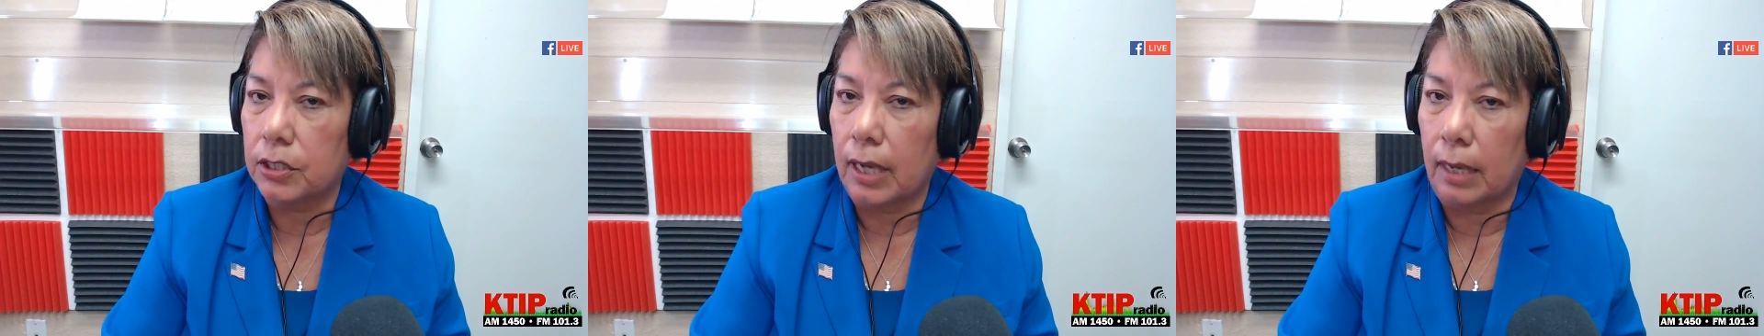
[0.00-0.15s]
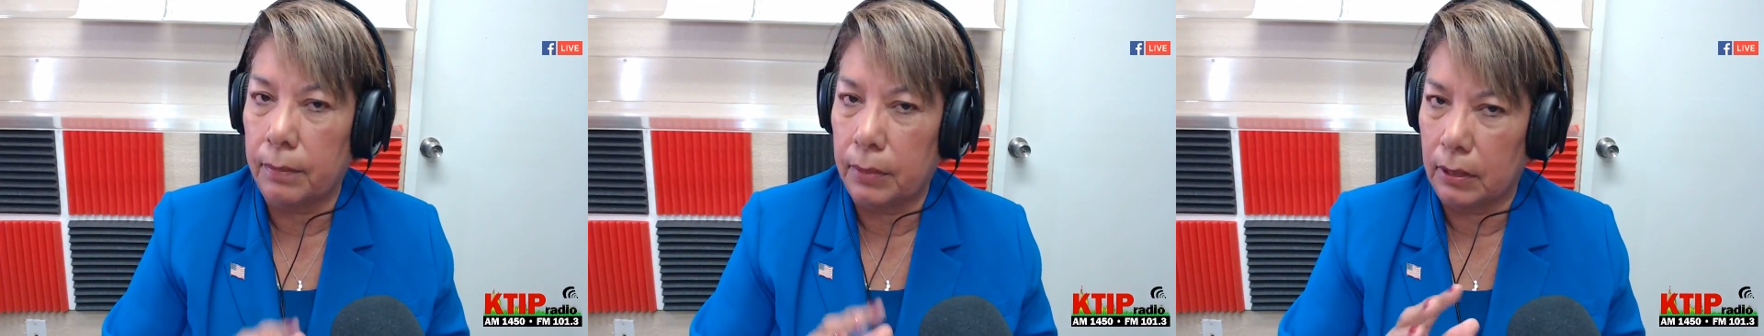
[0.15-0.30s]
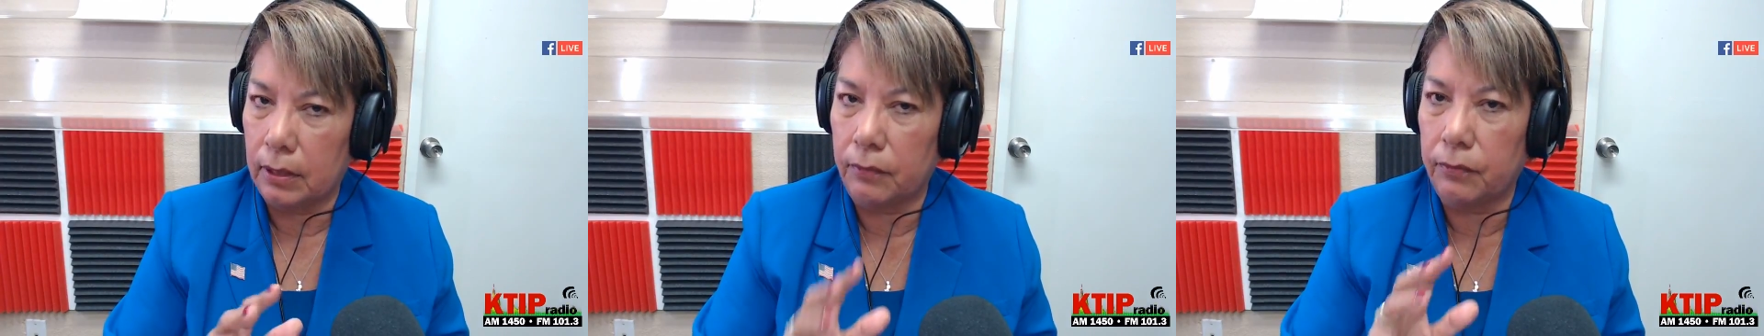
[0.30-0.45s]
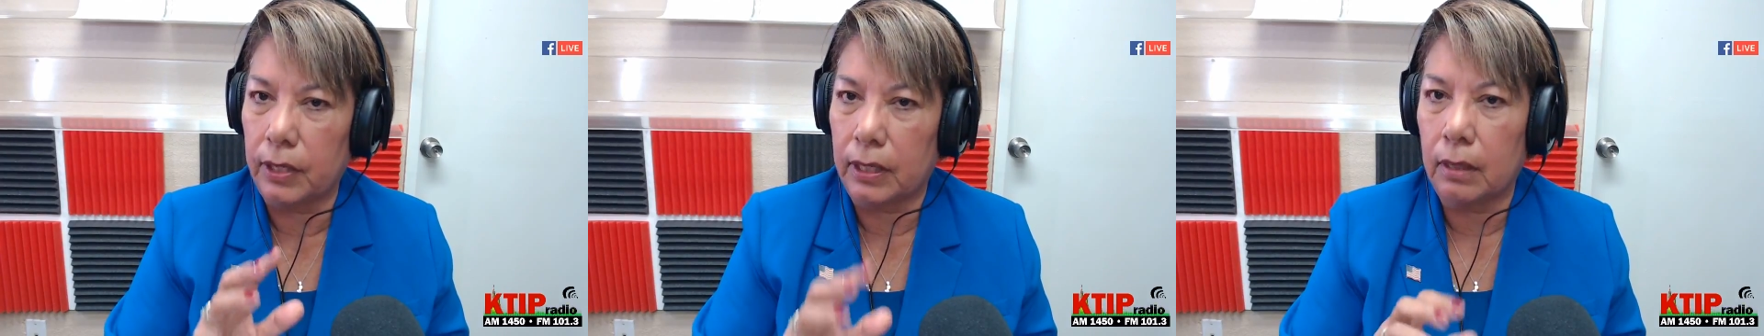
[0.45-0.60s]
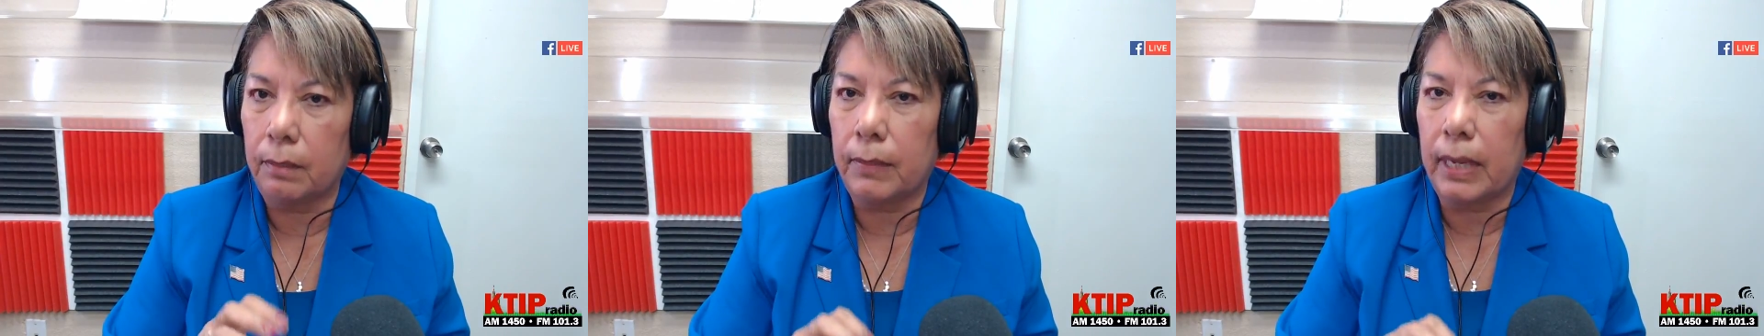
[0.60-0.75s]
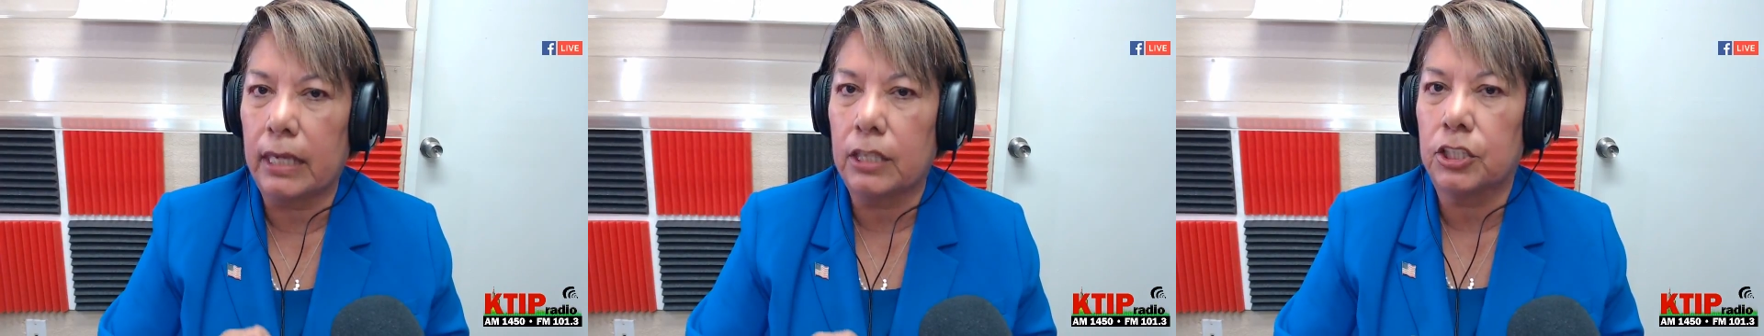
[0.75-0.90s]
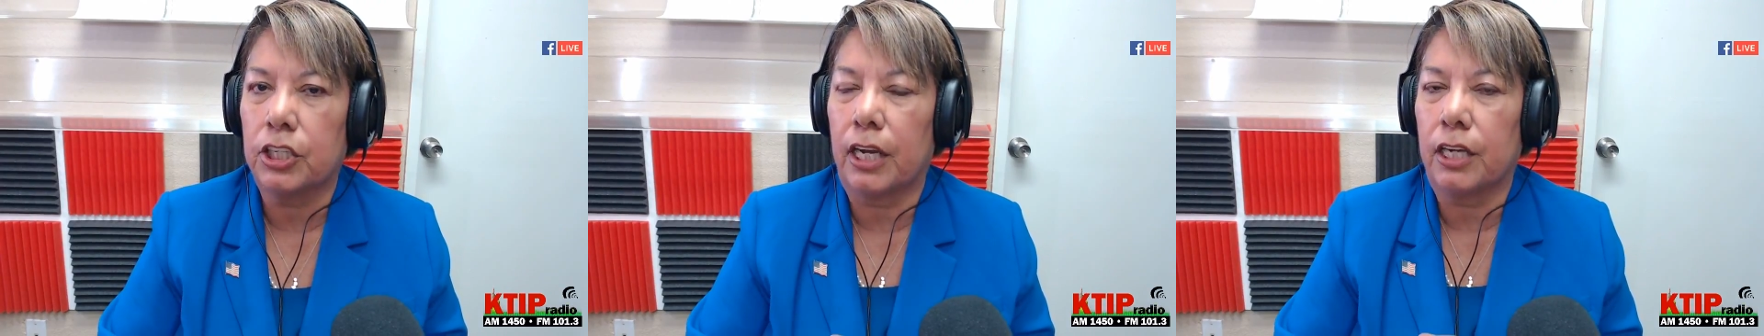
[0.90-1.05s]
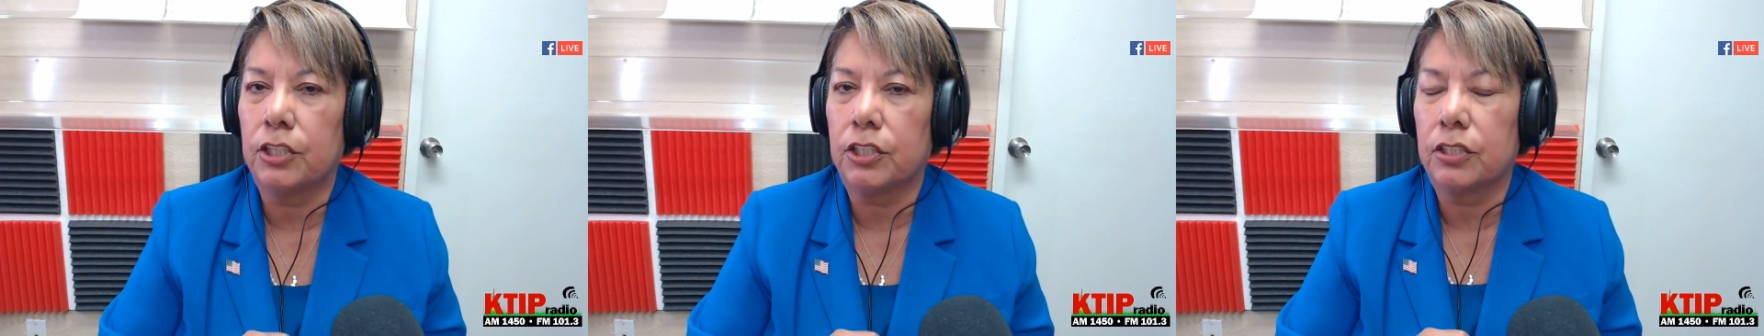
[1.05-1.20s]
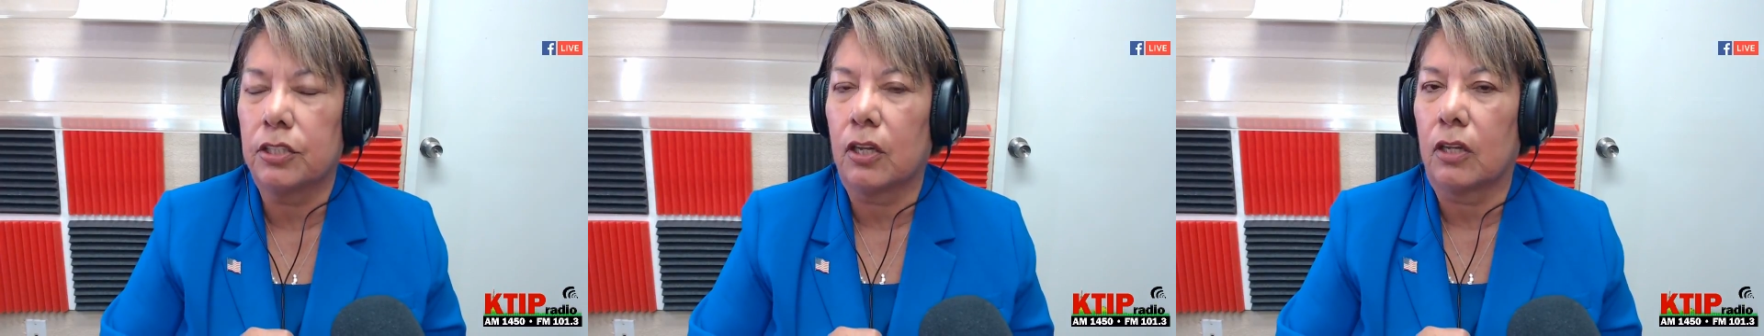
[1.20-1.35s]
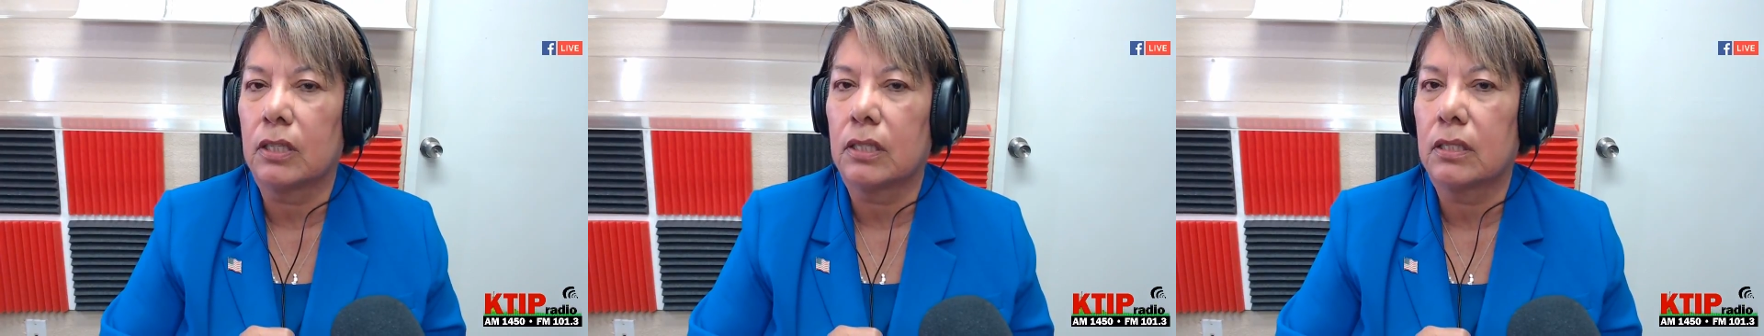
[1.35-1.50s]
I believe we can make
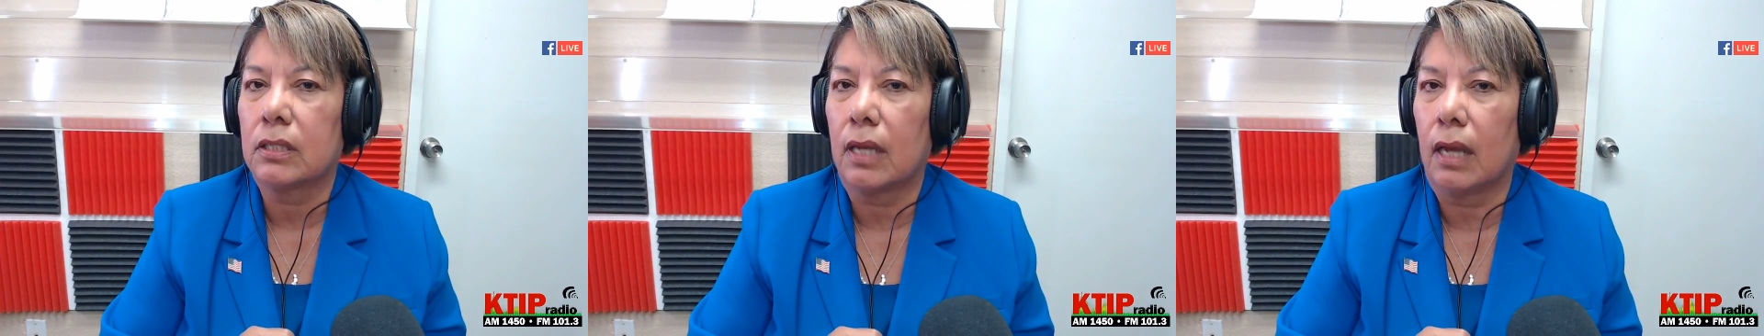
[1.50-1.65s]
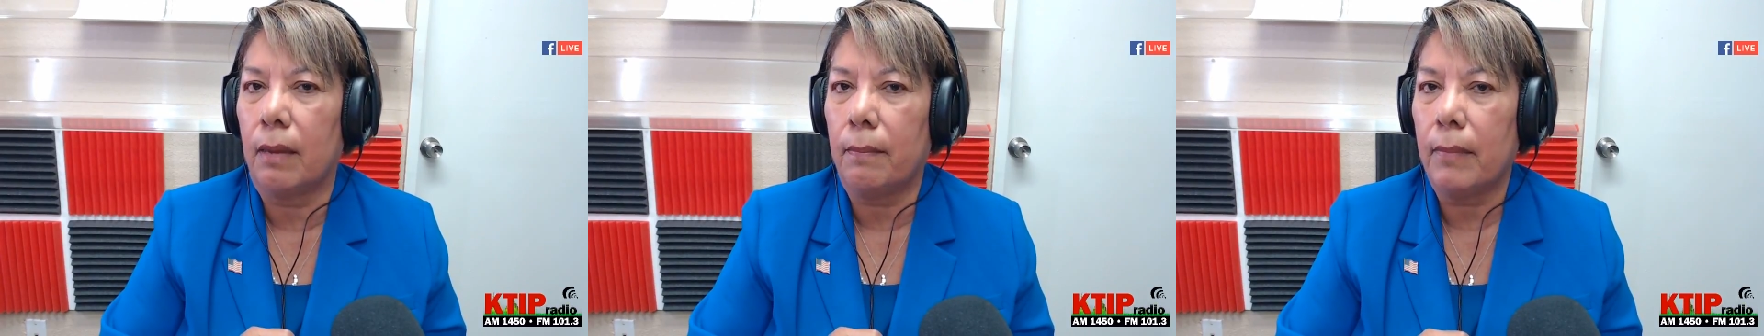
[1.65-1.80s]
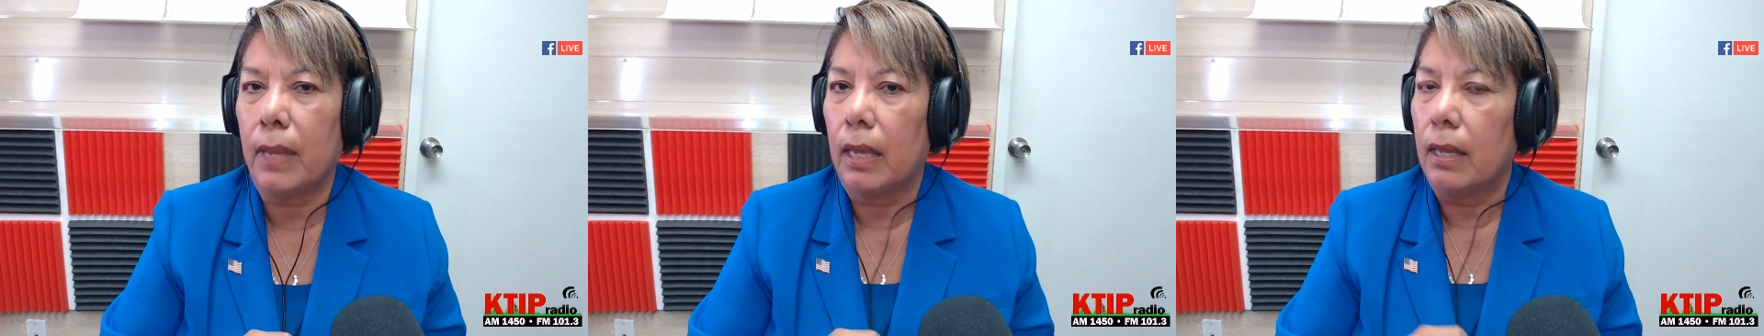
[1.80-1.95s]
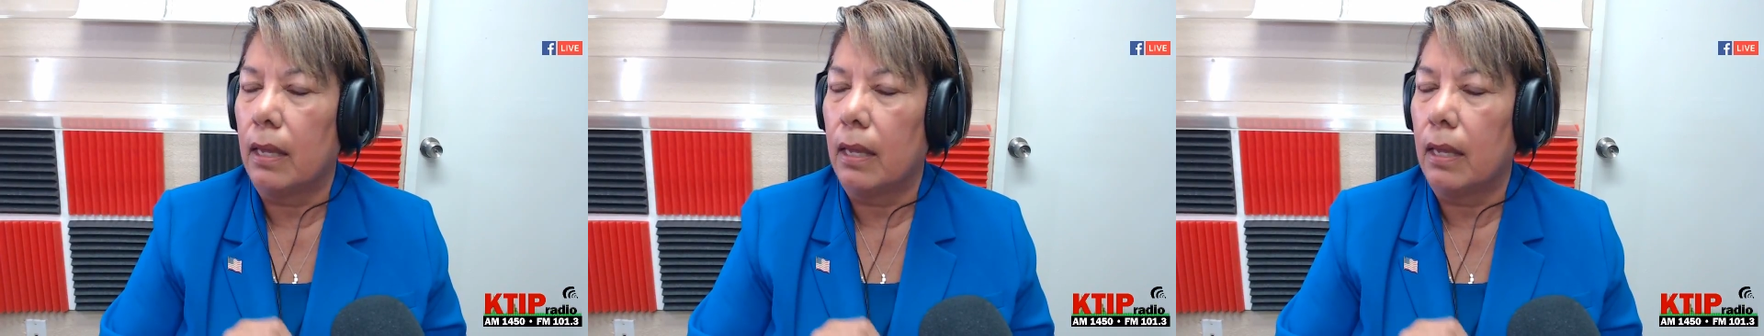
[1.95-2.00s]
changes on some,